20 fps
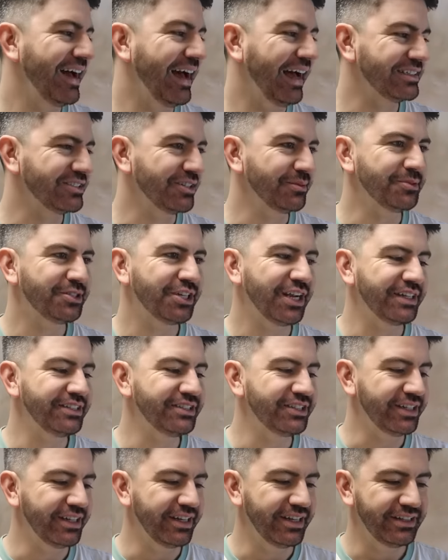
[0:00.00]
as I'm
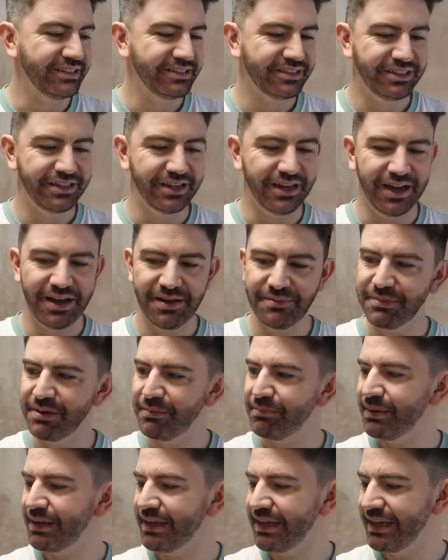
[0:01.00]
changing it.
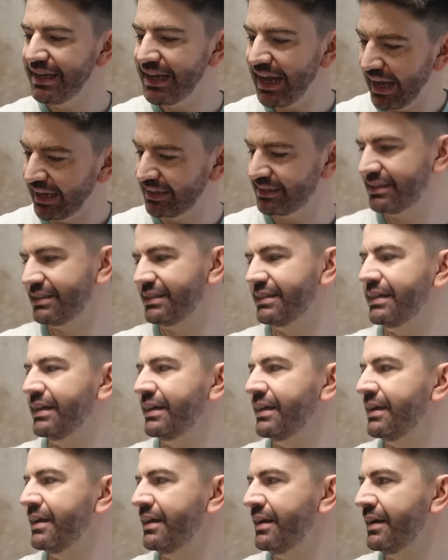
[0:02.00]
But yes,
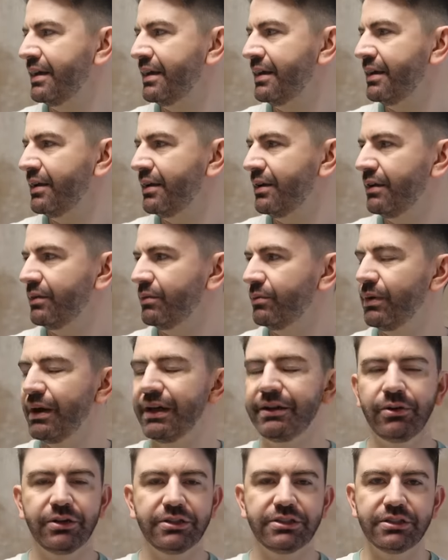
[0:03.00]
where
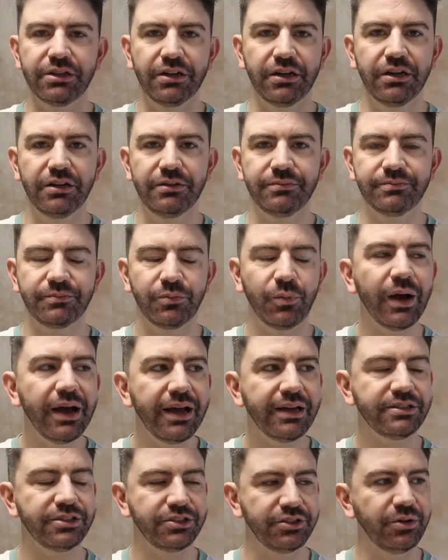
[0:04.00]
do I start?
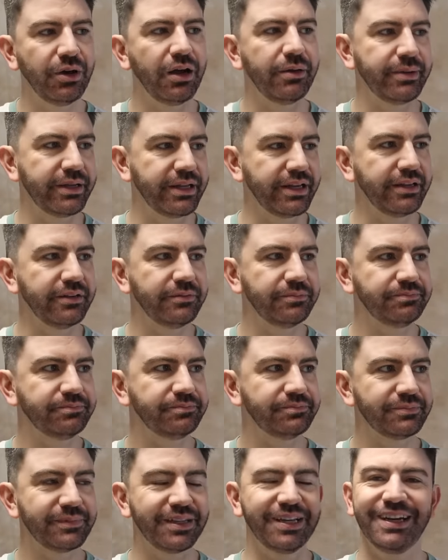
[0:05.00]
Where do I begin?
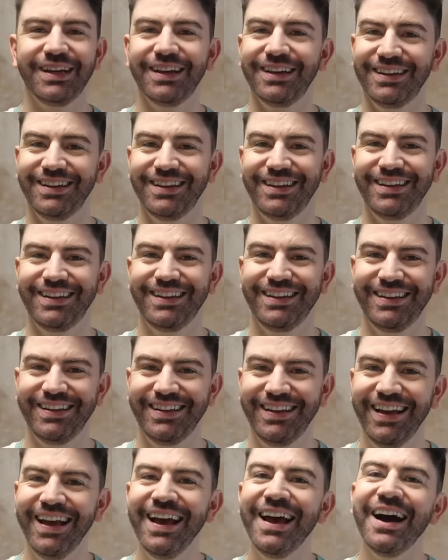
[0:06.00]

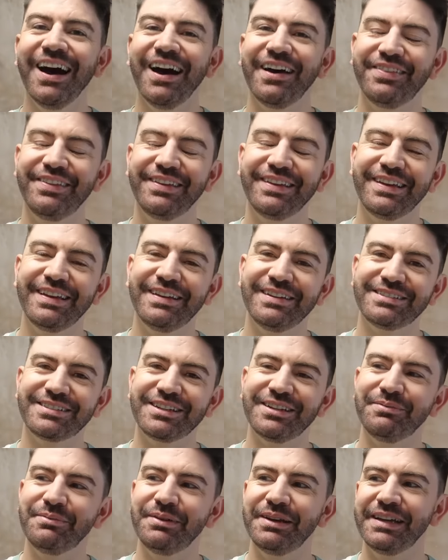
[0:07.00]
I think it's
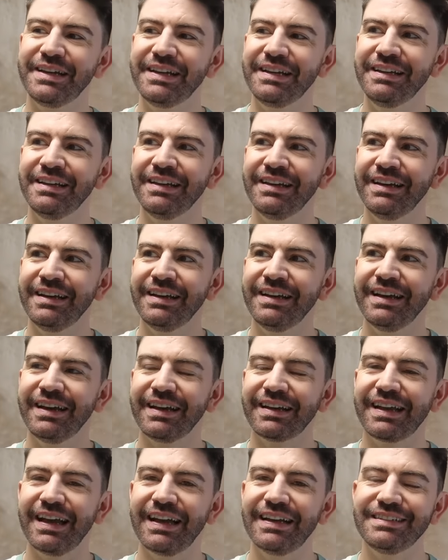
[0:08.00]
gonna be
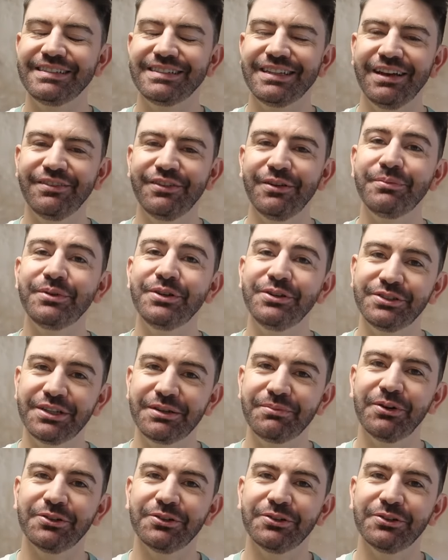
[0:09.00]
a case of a music